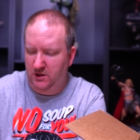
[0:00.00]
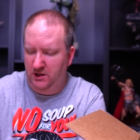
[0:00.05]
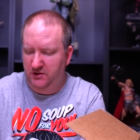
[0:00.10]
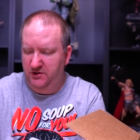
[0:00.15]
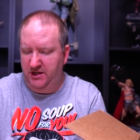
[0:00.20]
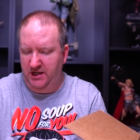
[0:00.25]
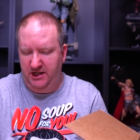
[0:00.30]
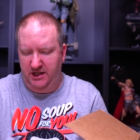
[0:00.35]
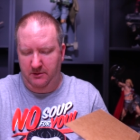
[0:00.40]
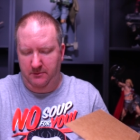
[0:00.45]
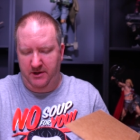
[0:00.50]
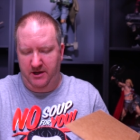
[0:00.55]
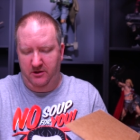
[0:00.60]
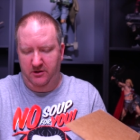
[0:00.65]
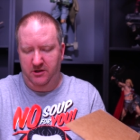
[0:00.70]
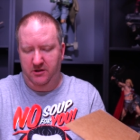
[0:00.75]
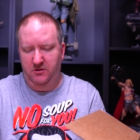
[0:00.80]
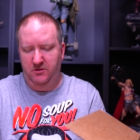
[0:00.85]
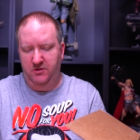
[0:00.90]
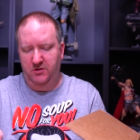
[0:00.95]
I'll take him out
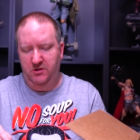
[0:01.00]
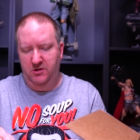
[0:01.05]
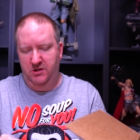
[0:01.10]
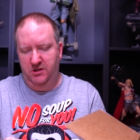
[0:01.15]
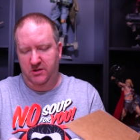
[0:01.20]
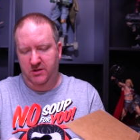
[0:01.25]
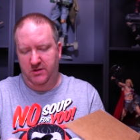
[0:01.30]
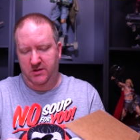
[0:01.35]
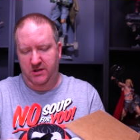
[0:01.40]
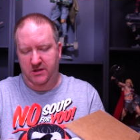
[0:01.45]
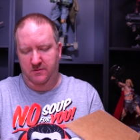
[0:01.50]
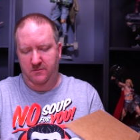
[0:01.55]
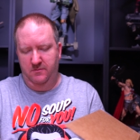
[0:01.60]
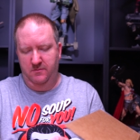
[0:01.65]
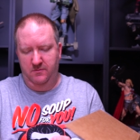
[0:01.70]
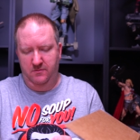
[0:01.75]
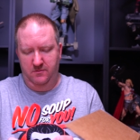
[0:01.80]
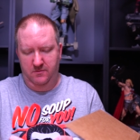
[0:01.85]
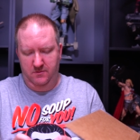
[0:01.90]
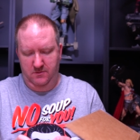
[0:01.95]
here so you can see him.
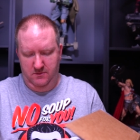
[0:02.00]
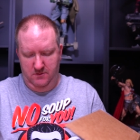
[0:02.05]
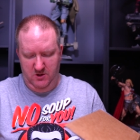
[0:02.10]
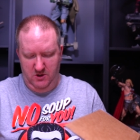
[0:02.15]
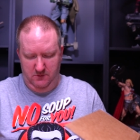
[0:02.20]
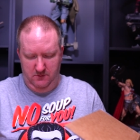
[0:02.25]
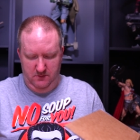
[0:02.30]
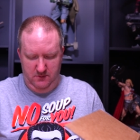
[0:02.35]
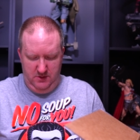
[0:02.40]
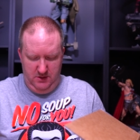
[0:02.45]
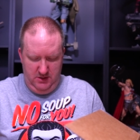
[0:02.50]
Nope.